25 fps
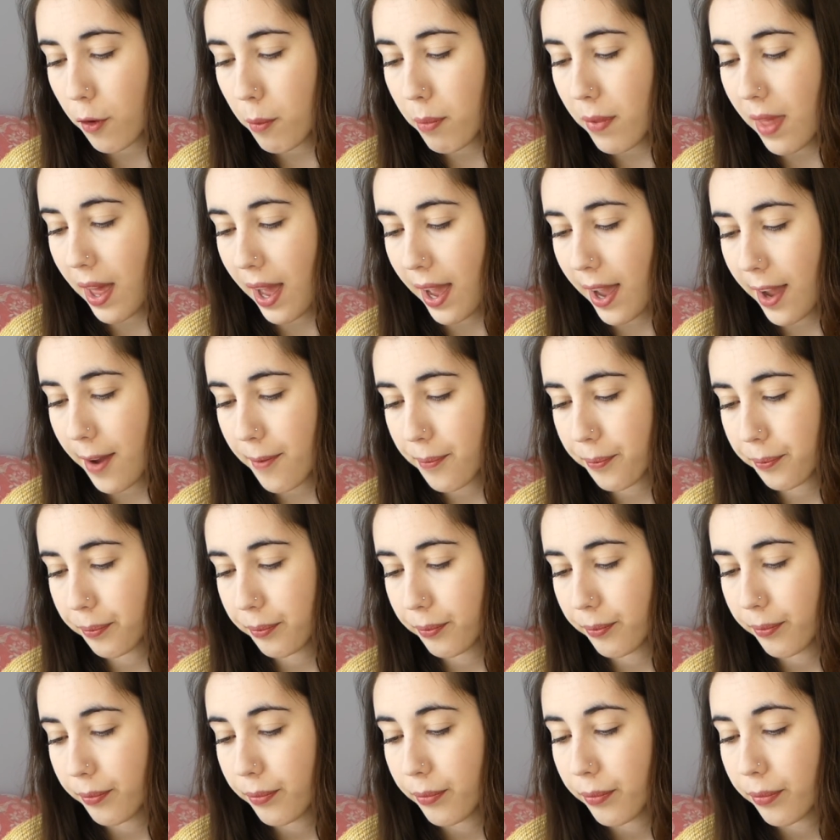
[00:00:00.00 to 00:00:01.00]
from that,
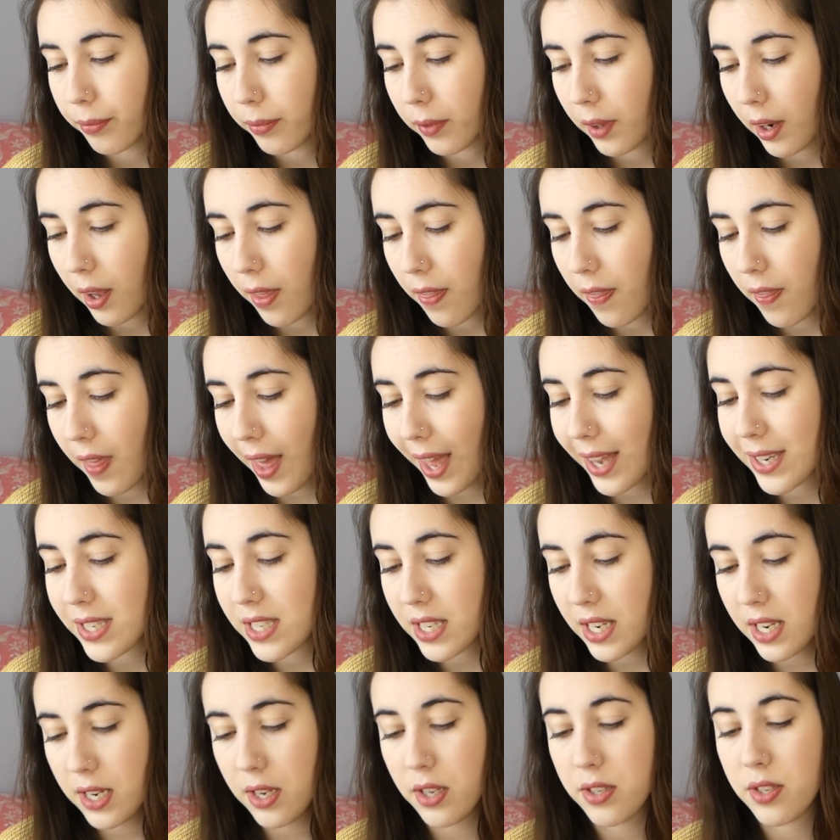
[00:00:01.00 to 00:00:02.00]

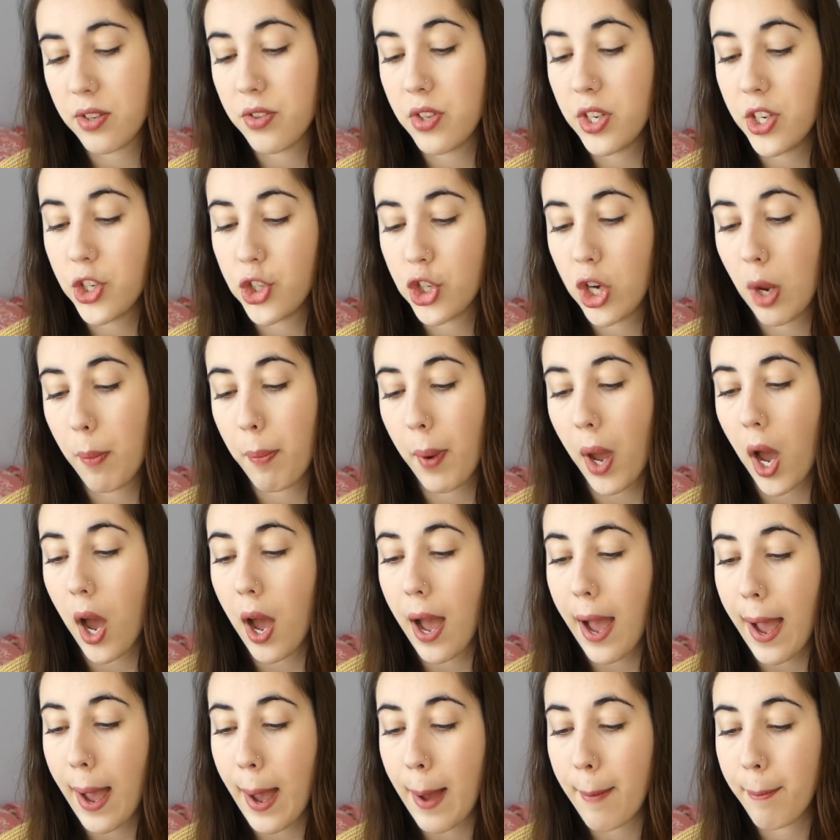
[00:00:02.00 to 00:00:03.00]
that is the Chip
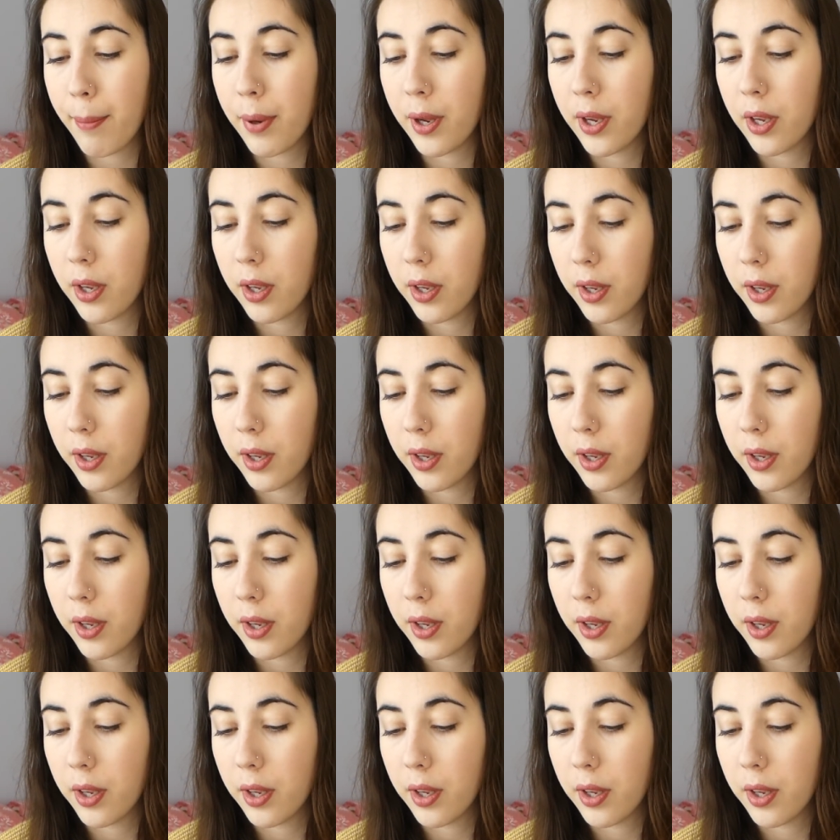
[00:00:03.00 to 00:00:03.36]
app